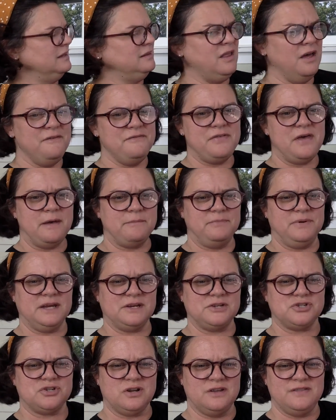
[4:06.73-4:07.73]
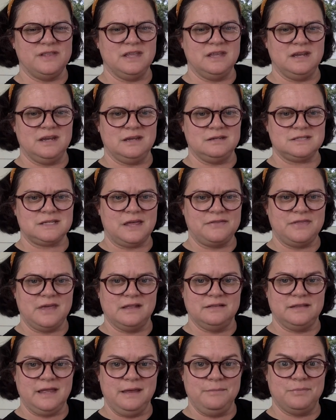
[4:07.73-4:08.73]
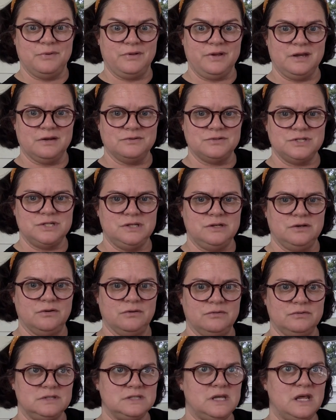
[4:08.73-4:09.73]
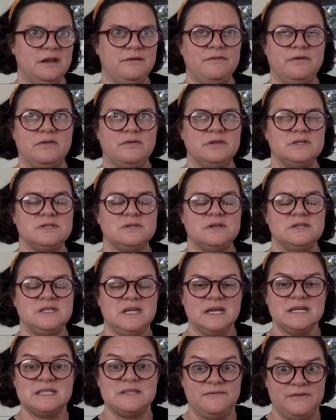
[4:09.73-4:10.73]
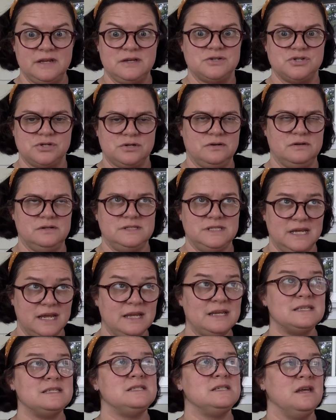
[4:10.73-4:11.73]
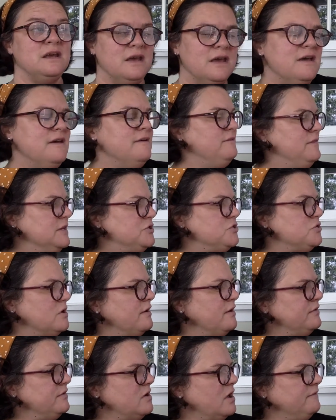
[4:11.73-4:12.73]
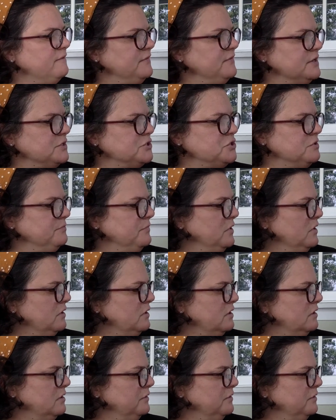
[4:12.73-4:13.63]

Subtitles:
I love that picture, and then it's got that label here too. It's kind of a text feature of a nonfiction book.